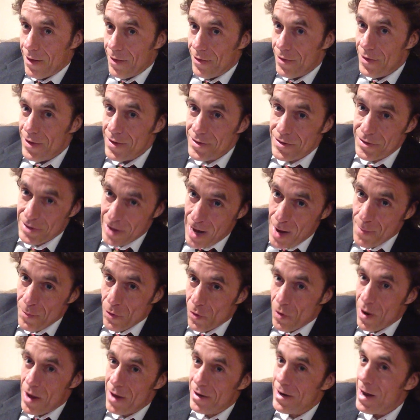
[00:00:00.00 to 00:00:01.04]
This time
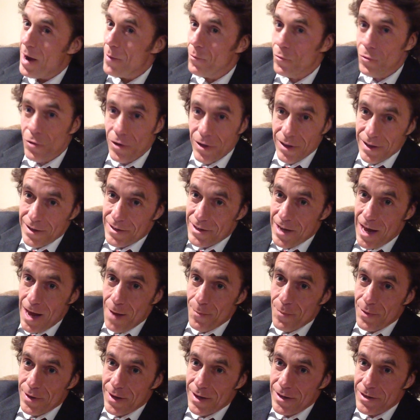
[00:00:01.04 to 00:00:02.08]
around, I'm really
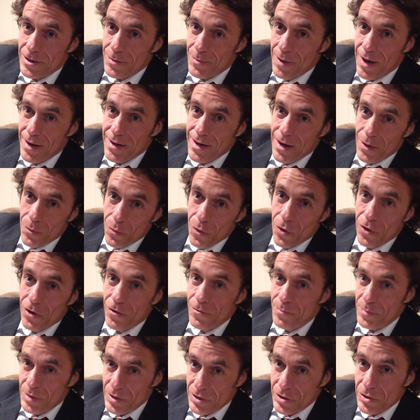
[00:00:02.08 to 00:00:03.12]
tapping into my network
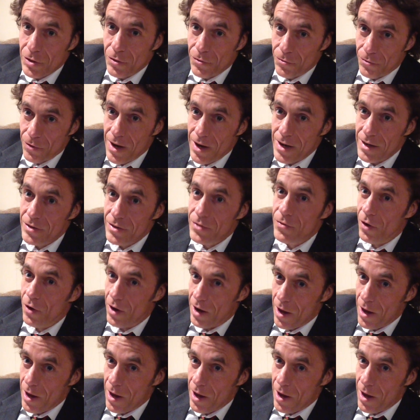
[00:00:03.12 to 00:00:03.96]
of musical friends for